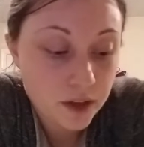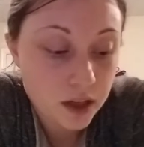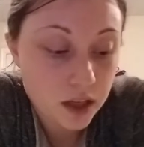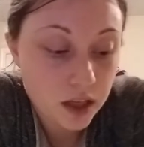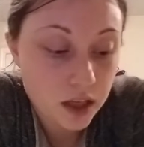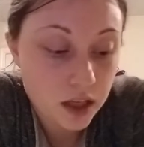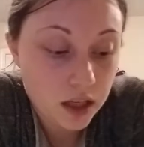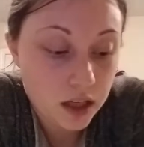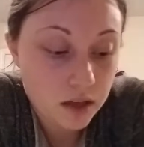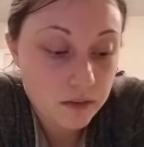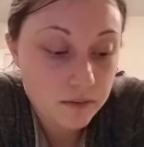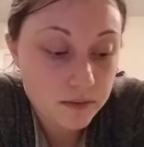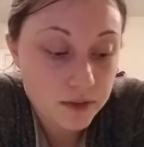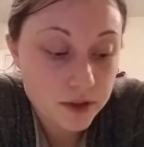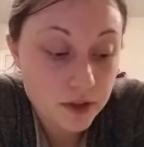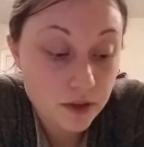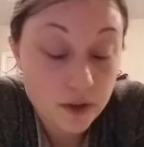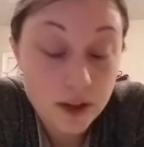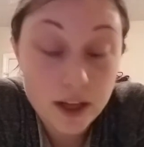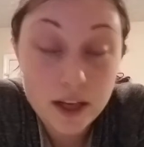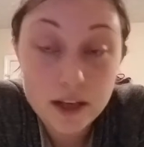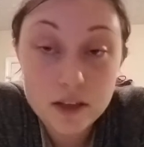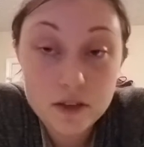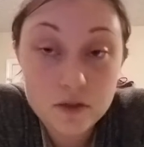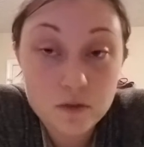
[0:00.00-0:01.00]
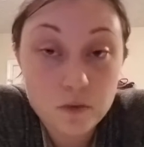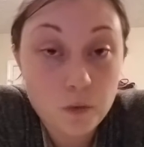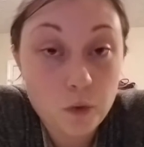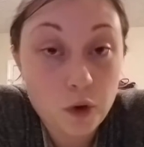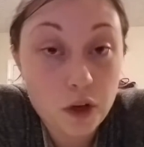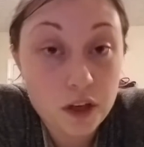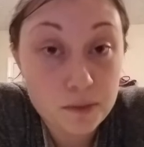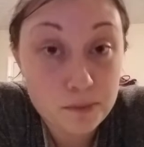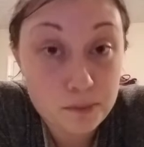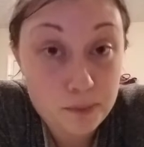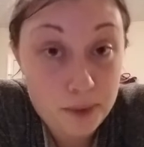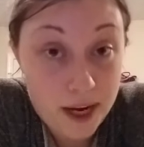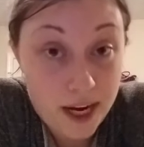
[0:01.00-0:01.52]
So that is
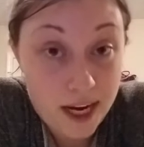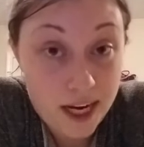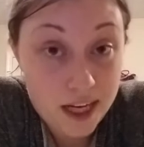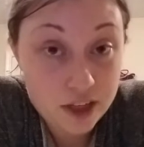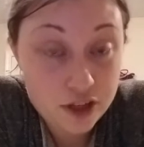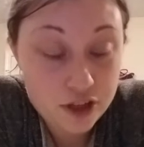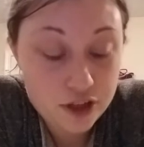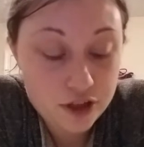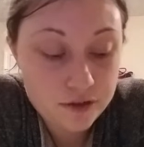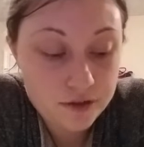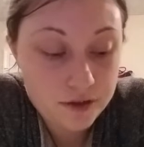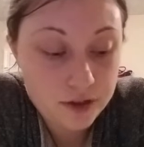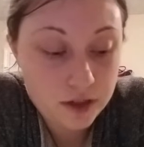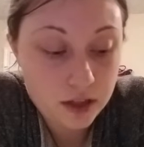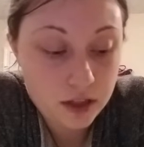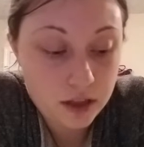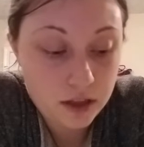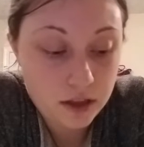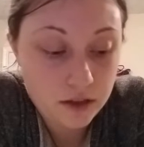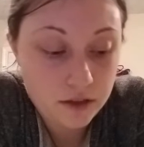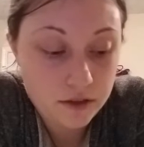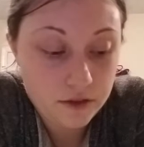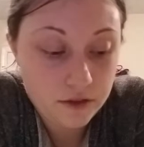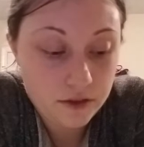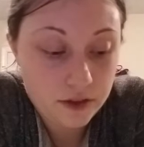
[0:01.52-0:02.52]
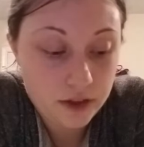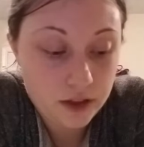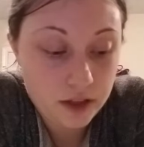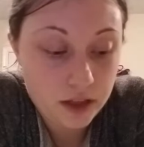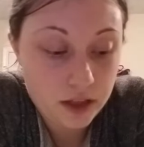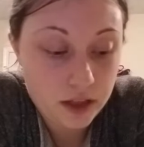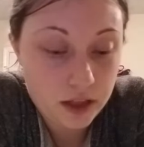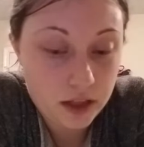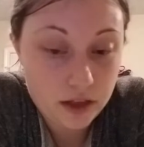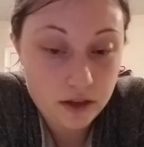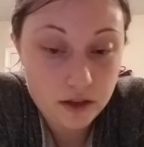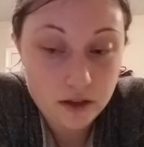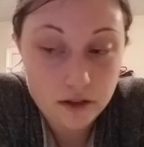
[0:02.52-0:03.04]
one batch of
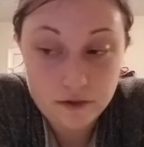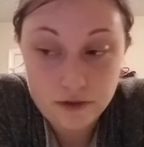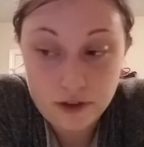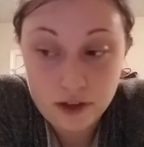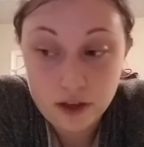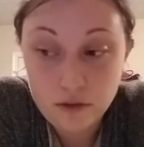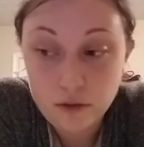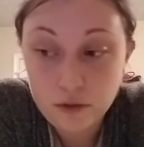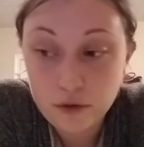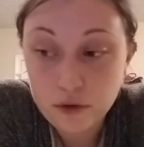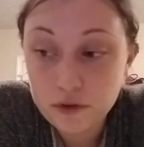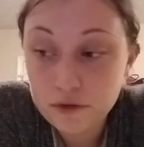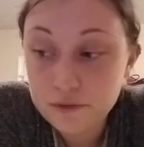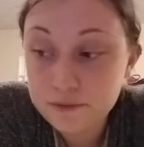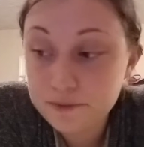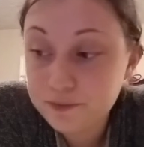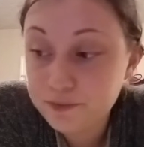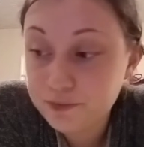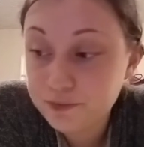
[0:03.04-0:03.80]
egg roll.